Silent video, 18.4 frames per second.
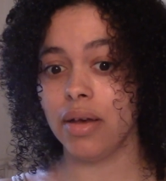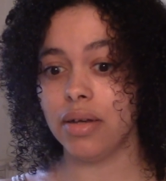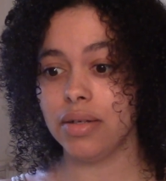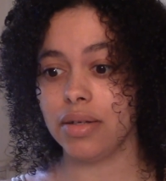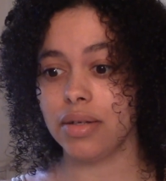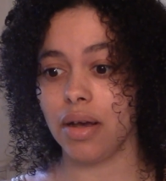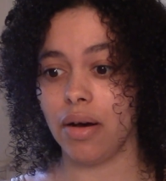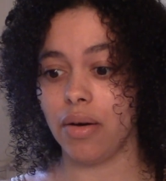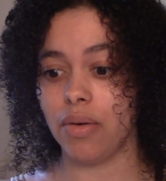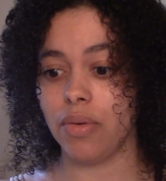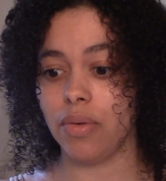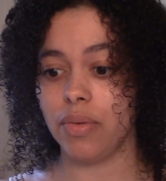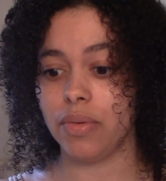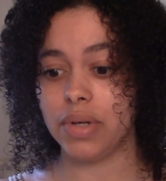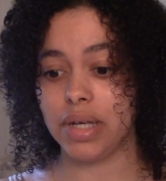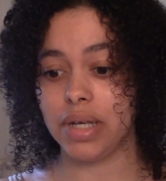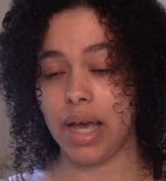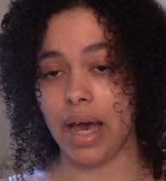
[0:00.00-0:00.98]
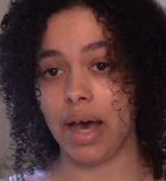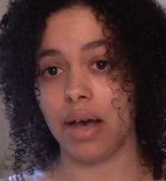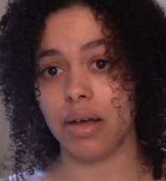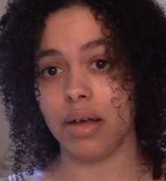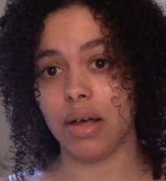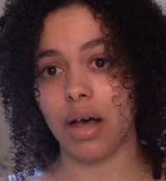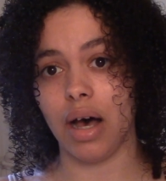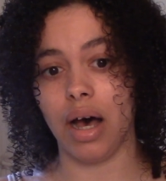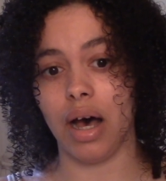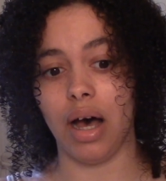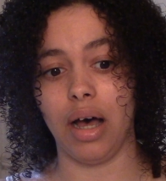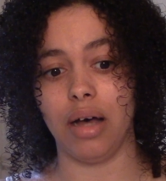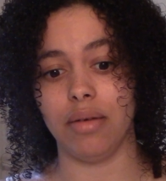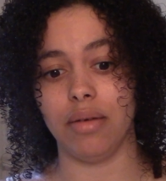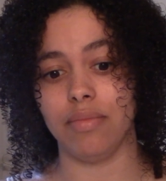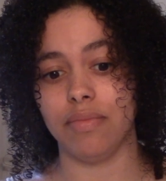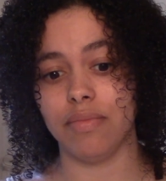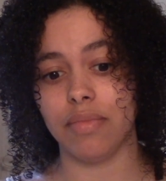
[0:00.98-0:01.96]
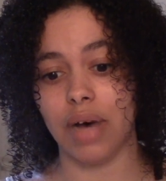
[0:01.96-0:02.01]
So yeah,
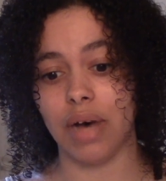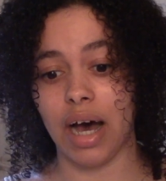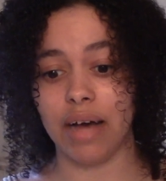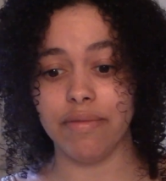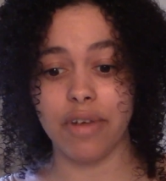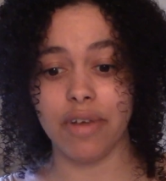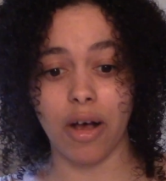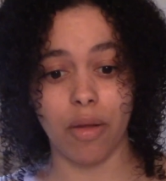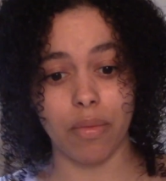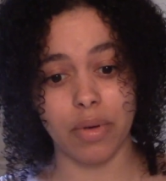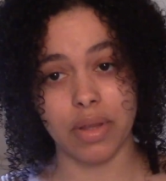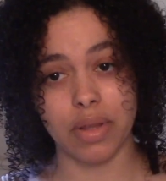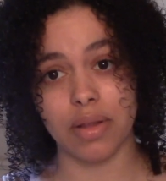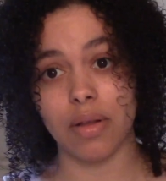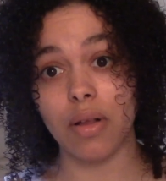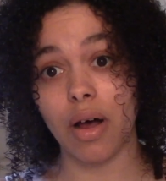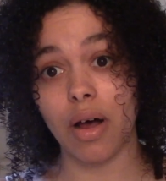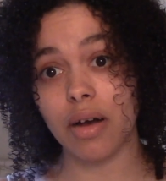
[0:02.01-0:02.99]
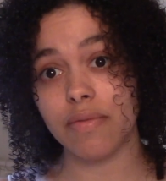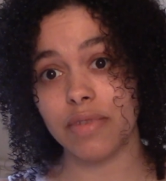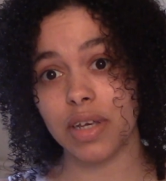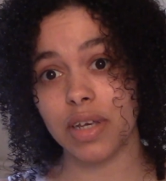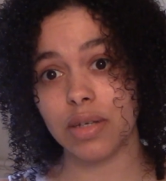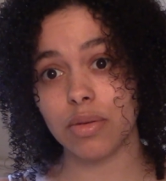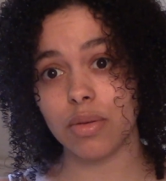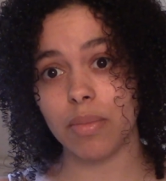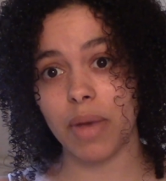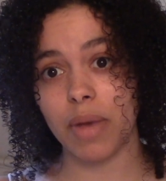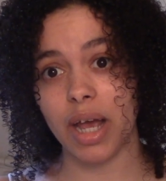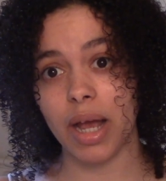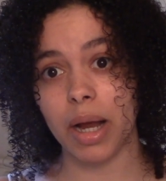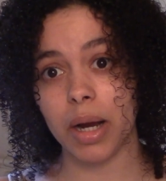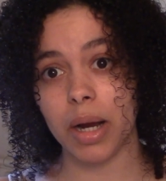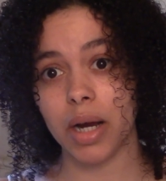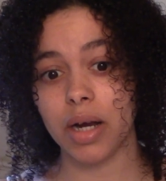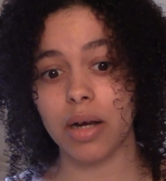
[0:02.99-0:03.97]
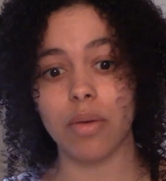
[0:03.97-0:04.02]
I've dealt with a lot of things with my
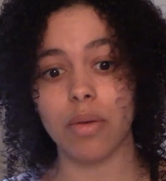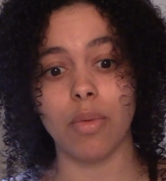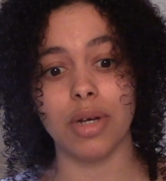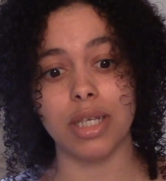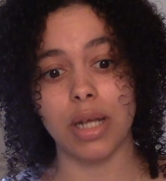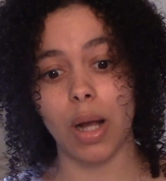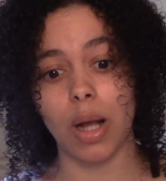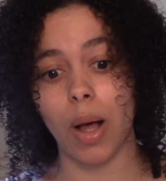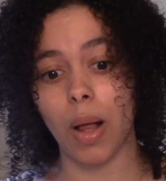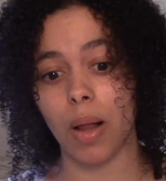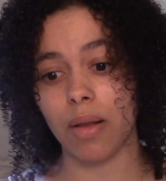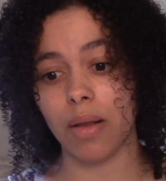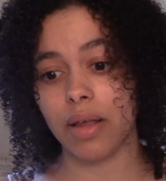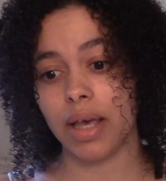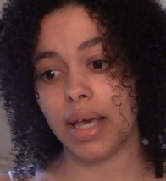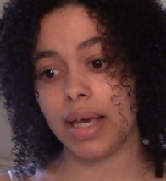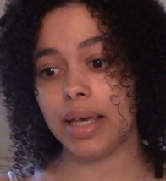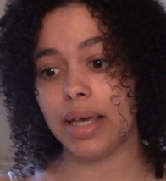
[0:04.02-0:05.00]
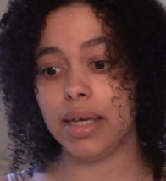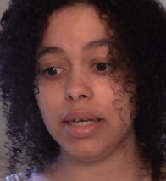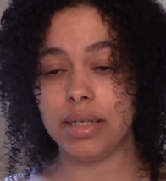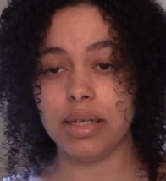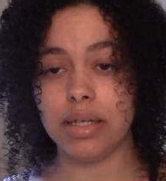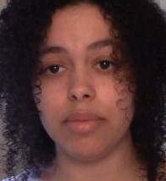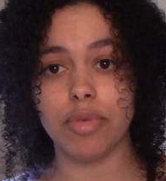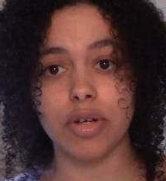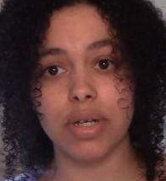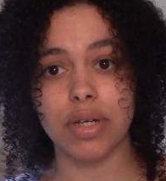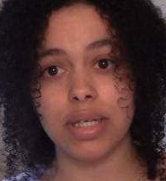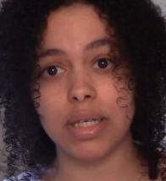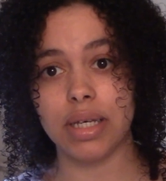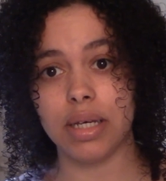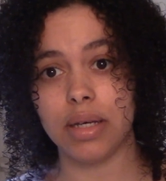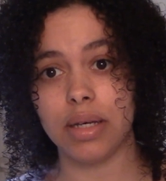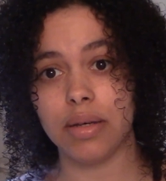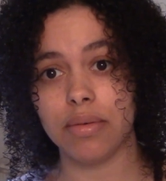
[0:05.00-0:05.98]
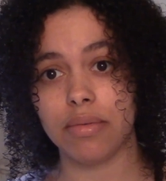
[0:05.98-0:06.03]
hair. It wasn't all easy
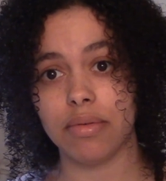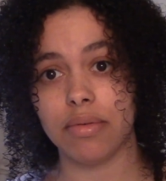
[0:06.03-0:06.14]
breezy,